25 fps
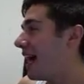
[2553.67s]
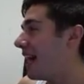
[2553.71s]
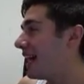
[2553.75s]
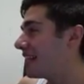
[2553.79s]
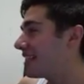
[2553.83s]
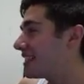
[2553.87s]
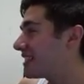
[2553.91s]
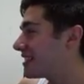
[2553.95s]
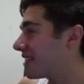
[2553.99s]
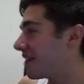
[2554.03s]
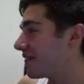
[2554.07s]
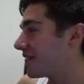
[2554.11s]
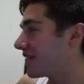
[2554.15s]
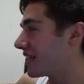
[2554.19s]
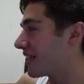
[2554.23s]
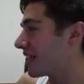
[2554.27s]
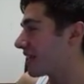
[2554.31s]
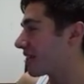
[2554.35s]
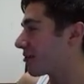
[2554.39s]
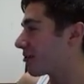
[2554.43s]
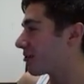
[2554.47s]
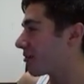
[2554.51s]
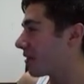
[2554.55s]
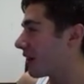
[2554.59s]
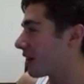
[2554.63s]
is something
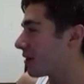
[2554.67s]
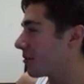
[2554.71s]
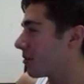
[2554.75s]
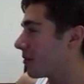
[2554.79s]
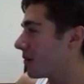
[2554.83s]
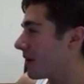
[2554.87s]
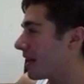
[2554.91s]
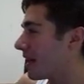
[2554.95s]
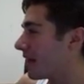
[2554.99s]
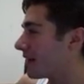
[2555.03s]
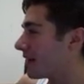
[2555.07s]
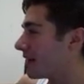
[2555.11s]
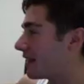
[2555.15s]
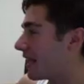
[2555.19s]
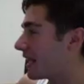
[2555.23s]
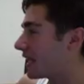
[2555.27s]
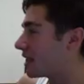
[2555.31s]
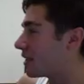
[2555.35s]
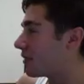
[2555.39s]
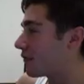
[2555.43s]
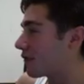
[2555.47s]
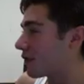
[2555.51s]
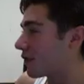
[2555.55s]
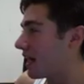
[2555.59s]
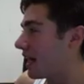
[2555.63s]
incredible, man. Thank
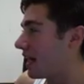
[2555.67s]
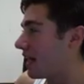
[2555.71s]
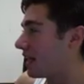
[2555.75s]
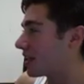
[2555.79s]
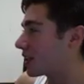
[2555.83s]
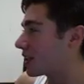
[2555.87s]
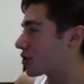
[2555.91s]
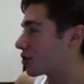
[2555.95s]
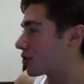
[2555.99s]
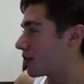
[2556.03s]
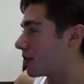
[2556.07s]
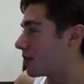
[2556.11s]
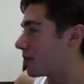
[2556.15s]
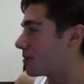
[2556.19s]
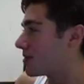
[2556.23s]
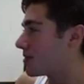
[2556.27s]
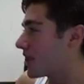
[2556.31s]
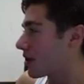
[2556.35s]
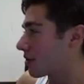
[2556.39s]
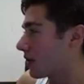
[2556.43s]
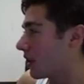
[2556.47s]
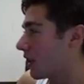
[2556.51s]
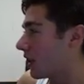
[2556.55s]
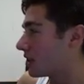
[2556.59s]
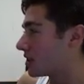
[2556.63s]
you for that extreme
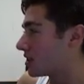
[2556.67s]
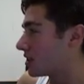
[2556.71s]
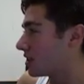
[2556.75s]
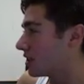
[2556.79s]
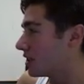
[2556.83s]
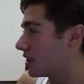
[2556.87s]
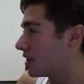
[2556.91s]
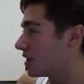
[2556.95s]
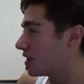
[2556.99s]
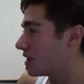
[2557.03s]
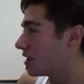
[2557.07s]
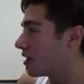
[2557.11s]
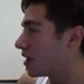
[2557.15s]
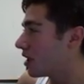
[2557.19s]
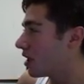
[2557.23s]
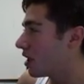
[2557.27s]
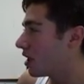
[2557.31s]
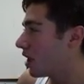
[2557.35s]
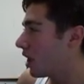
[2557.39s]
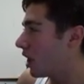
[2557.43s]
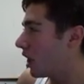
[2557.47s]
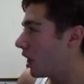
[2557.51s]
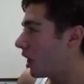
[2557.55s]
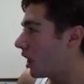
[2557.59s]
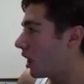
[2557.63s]
generosity.
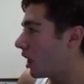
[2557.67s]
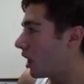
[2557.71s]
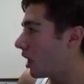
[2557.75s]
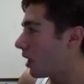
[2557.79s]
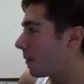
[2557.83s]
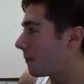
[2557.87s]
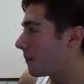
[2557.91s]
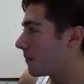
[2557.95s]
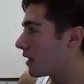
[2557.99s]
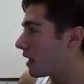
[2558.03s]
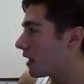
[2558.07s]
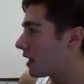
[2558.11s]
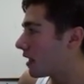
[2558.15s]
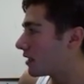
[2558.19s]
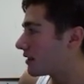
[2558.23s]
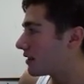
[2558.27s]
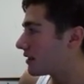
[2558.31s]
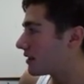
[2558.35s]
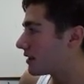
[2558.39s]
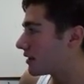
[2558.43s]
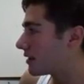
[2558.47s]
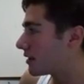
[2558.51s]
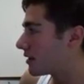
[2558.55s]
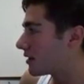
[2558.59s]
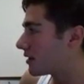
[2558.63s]

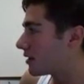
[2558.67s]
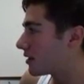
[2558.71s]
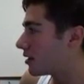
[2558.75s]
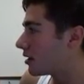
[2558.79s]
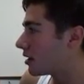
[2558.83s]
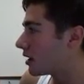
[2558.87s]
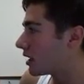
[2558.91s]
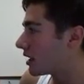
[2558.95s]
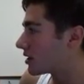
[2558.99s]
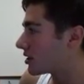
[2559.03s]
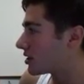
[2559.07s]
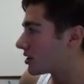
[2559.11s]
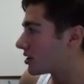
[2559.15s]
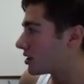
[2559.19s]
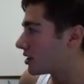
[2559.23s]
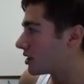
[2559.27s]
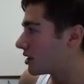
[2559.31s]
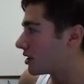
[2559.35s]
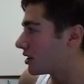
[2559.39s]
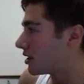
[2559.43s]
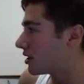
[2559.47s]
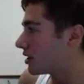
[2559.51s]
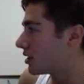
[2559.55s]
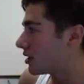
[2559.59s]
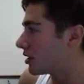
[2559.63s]
Let's
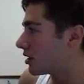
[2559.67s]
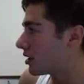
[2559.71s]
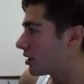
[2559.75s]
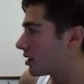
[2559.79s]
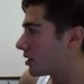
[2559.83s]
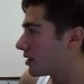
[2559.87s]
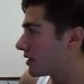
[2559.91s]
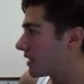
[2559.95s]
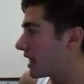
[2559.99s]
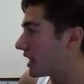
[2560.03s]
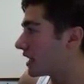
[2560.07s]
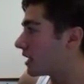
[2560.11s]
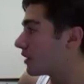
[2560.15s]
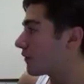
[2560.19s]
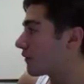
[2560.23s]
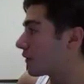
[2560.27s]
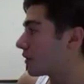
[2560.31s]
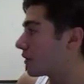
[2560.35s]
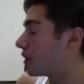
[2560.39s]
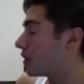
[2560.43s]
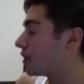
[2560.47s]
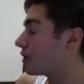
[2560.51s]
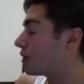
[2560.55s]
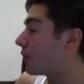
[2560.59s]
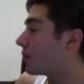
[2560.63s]
see. Thank you for
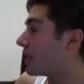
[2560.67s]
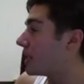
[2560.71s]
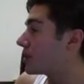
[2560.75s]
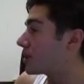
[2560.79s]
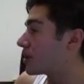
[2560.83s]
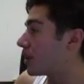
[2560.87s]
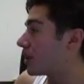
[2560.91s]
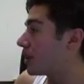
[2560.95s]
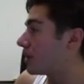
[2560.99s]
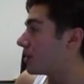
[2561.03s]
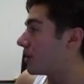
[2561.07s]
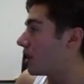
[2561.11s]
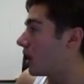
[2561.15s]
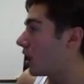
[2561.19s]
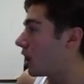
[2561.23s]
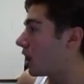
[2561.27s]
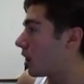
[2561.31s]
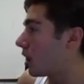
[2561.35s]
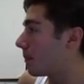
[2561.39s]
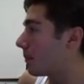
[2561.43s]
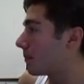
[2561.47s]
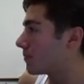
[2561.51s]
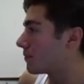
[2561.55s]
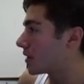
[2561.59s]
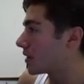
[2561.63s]
the donation,
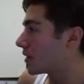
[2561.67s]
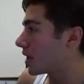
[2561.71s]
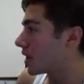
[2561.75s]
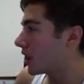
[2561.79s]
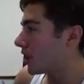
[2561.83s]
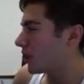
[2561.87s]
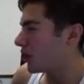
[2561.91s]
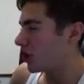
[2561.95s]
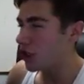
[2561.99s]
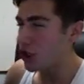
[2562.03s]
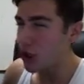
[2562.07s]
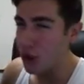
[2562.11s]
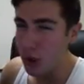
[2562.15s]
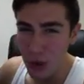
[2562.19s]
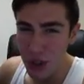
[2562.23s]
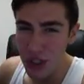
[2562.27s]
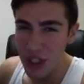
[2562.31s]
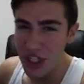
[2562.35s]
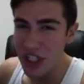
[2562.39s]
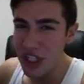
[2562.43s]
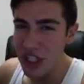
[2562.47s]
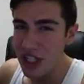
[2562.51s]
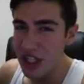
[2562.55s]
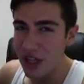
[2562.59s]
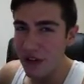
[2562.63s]

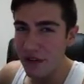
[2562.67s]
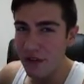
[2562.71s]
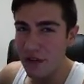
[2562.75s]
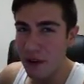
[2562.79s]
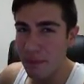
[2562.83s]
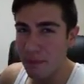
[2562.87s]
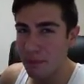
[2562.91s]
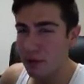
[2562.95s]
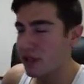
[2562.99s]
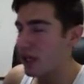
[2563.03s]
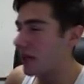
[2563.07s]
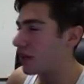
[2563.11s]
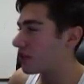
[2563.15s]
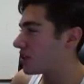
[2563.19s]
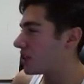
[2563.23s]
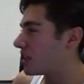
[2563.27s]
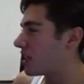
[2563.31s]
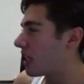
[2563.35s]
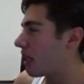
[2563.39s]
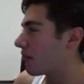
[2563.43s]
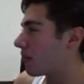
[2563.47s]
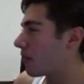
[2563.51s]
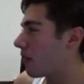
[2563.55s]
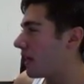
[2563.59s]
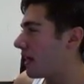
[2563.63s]
Yuji, if I'm pronouncing
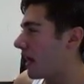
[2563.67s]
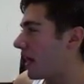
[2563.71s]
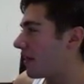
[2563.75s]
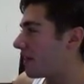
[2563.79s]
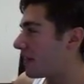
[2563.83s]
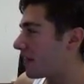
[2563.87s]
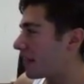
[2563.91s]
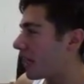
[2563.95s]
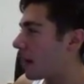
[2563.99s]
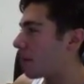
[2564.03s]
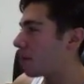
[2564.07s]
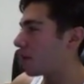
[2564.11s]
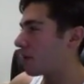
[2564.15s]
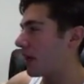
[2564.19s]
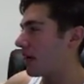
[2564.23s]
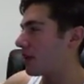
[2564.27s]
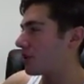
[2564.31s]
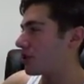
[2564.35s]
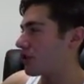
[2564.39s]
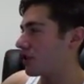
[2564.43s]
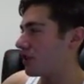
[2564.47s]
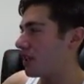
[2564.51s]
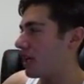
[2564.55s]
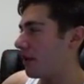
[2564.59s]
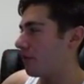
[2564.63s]
that right. I think I
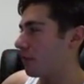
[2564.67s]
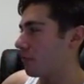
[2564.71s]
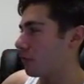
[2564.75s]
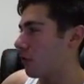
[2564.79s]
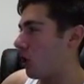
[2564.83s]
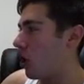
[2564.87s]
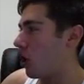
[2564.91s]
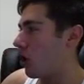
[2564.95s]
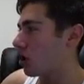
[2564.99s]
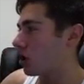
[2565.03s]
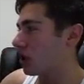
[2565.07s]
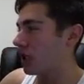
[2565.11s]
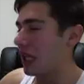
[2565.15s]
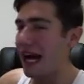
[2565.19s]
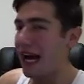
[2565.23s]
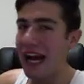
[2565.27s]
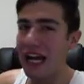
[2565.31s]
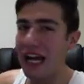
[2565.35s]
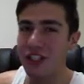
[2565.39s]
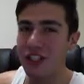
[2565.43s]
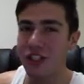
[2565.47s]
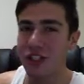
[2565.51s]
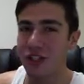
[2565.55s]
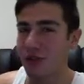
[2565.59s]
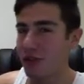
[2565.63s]
pronounced your name wrong
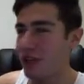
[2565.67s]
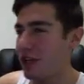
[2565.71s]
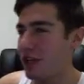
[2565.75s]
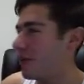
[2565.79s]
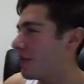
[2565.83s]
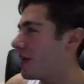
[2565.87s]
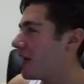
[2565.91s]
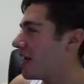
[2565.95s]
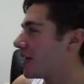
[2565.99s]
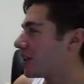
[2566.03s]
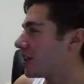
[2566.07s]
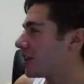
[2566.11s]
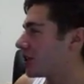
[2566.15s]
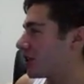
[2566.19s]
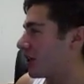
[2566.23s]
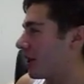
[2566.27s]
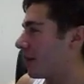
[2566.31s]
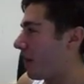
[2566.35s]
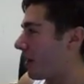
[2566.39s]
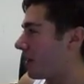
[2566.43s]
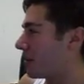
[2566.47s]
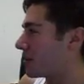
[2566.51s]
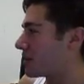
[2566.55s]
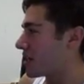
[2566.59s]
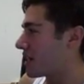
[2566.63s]
last stream, so I
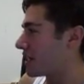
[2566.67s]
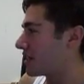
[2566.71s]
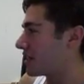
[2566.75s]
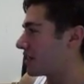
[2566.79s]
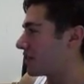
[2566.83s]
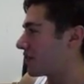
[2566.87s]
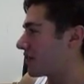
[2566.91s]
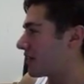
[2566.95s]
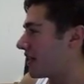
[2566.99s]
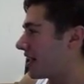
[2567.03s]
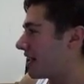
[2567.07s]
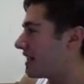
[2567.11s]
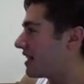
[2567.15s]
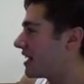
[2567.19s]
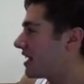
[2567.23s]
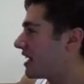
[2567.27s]
apologize for that.